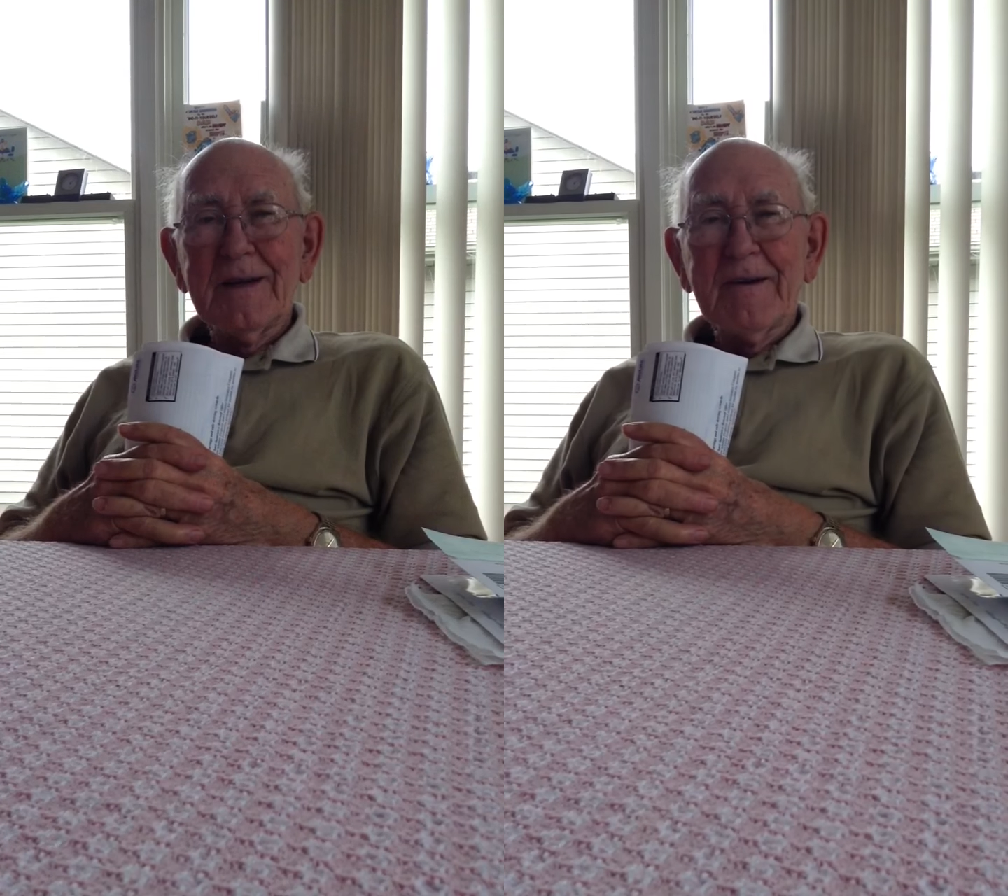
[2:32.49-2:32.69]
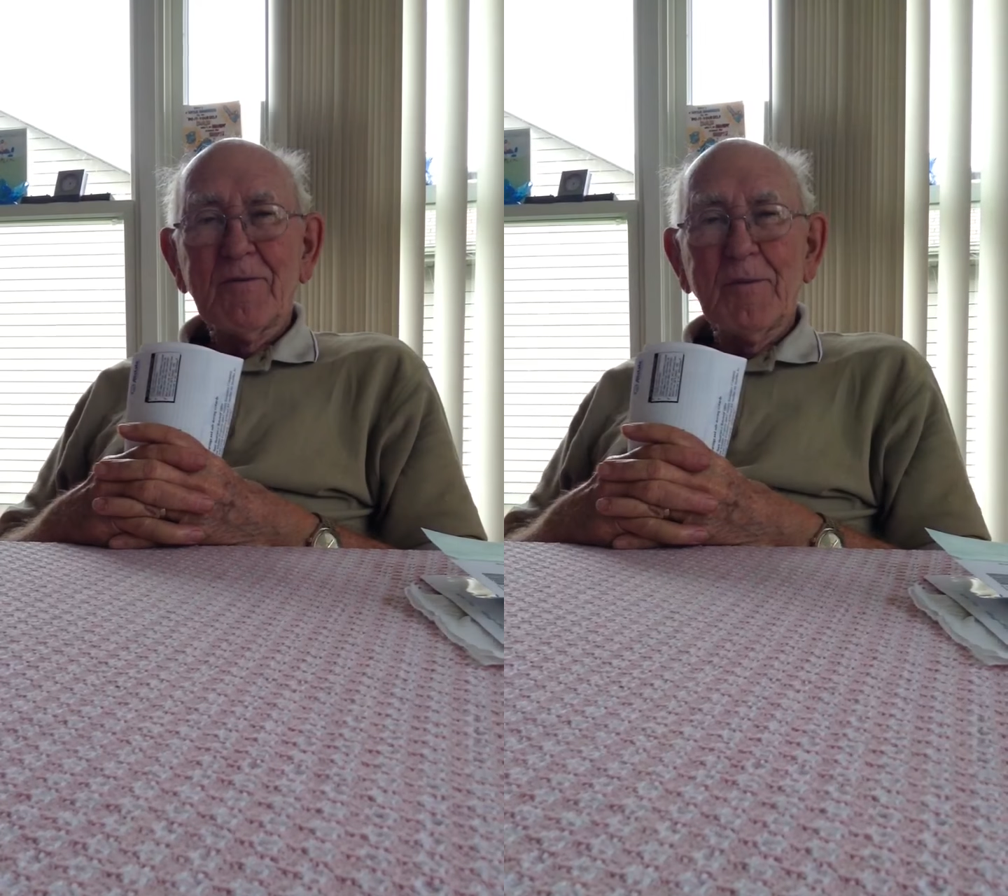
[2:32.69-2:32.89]

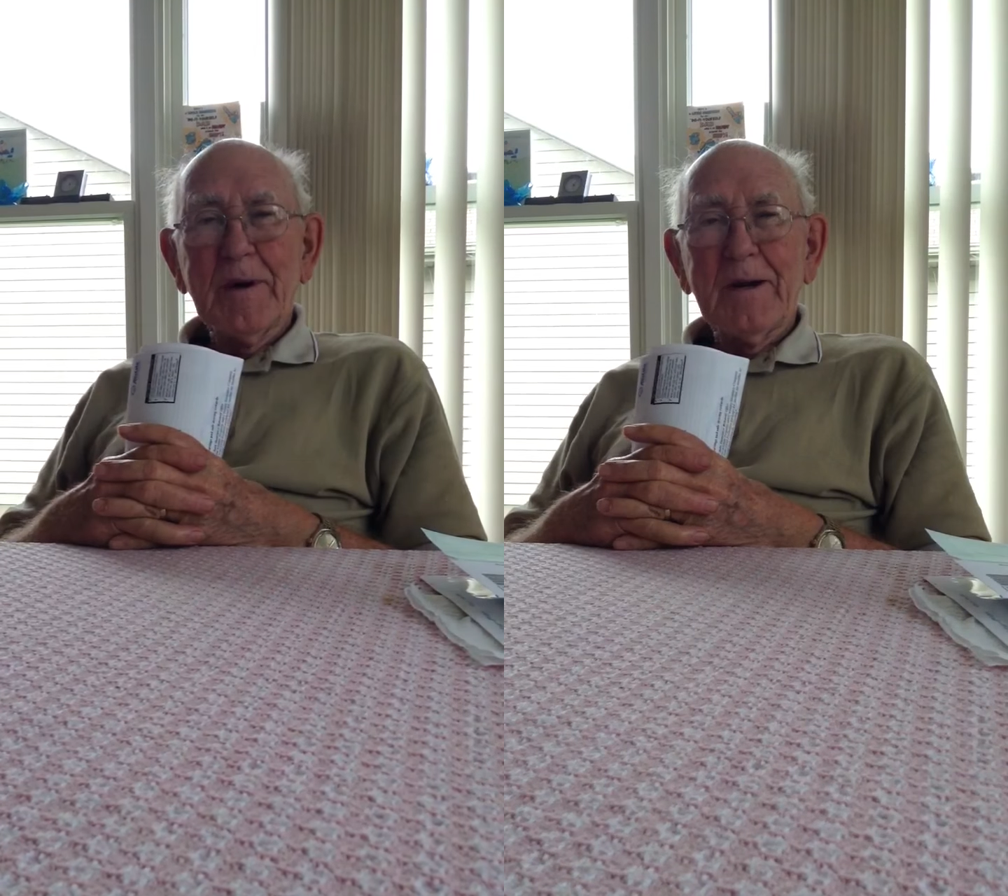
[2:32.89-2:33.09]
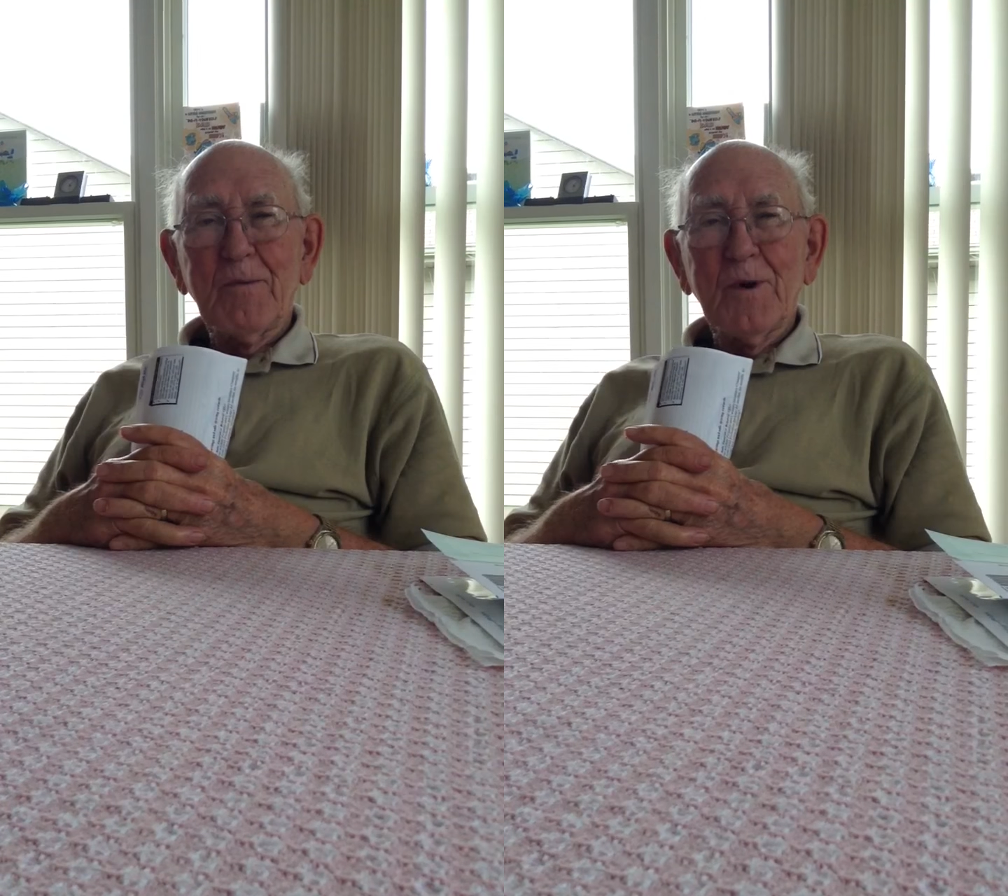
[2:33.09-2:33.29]

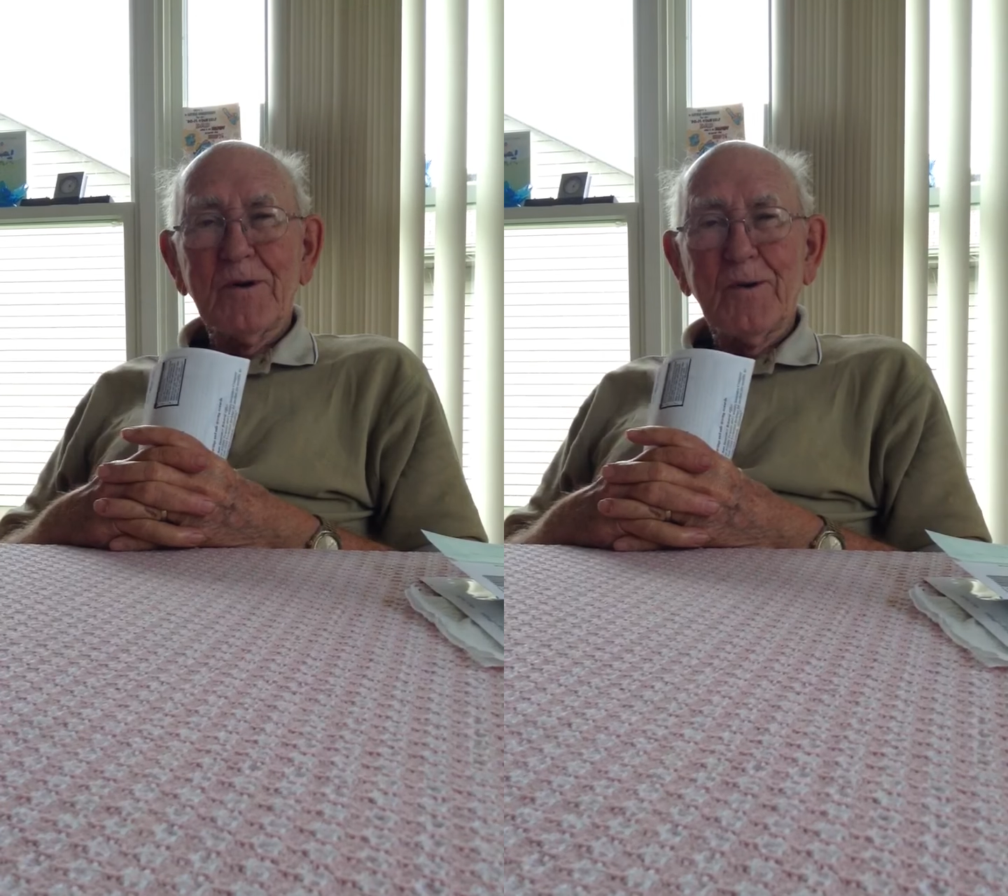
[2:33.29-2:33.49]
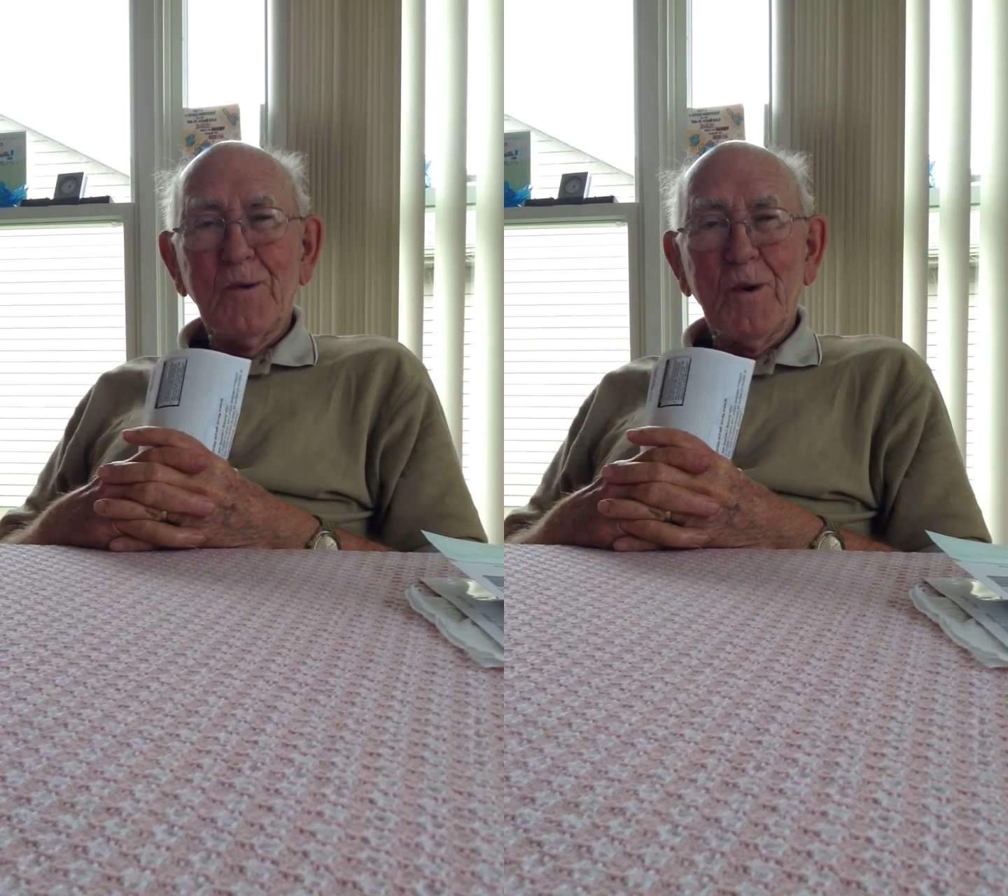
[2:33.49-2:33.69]
everybody
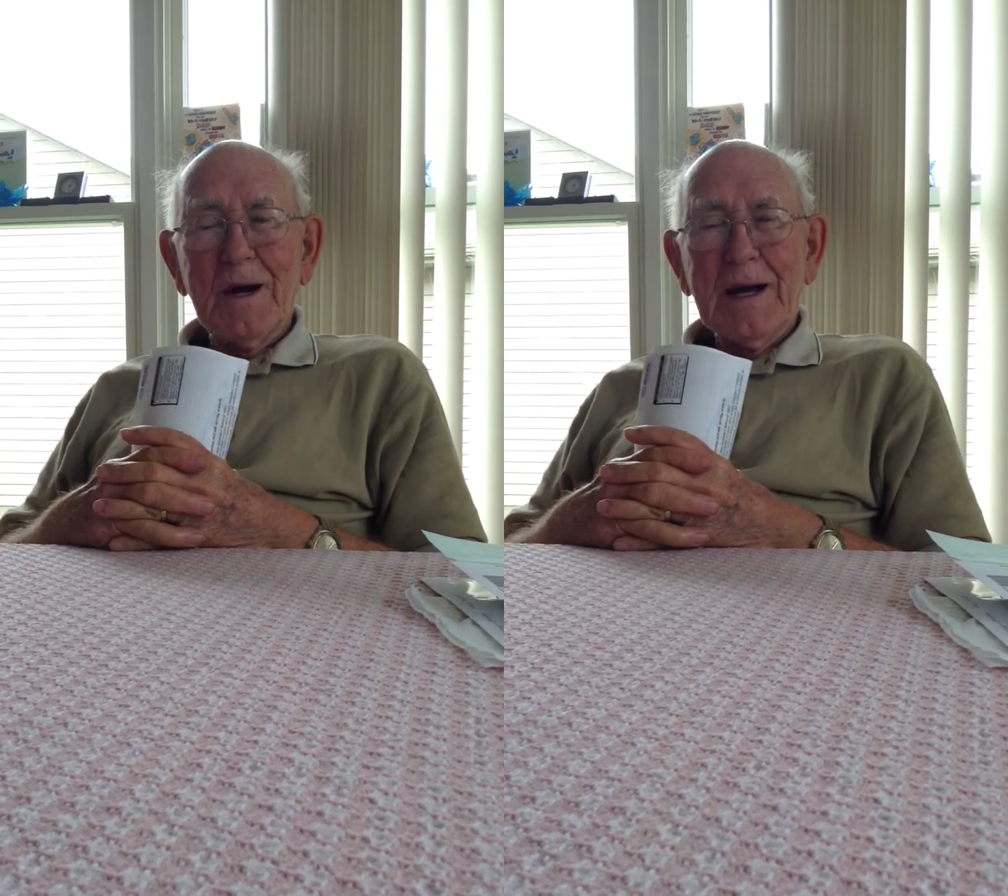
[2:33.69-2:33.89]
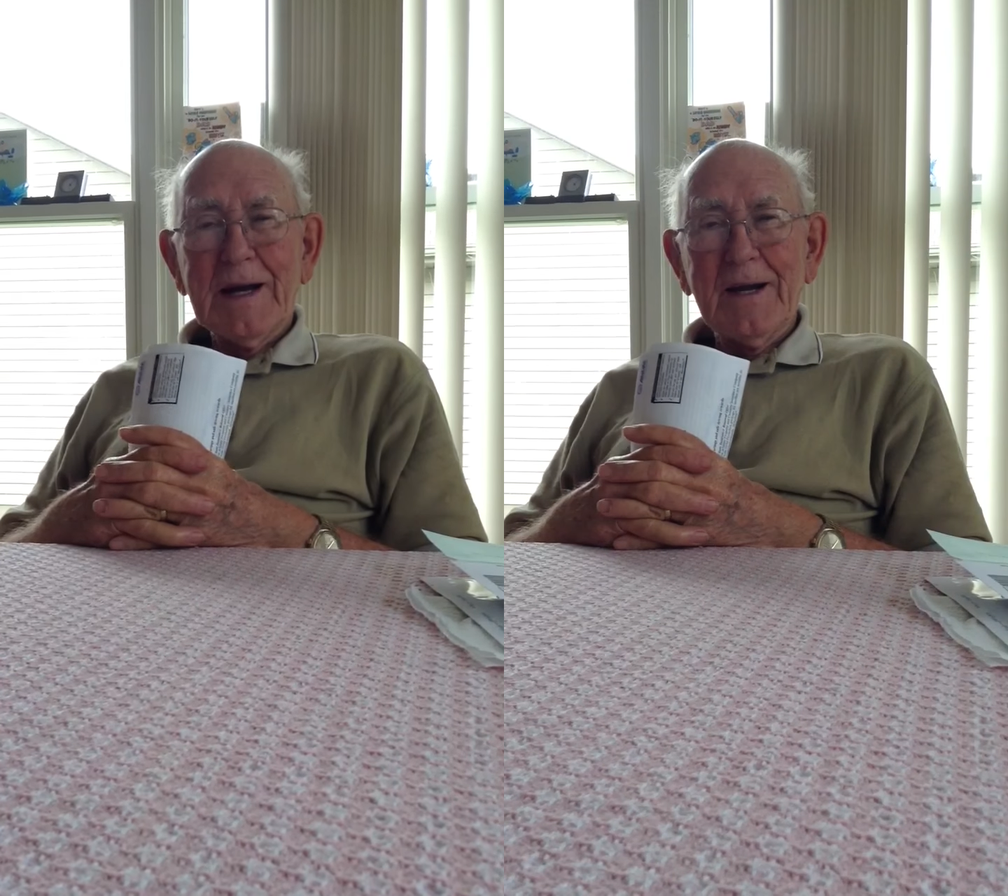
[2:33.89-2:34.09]
wondered why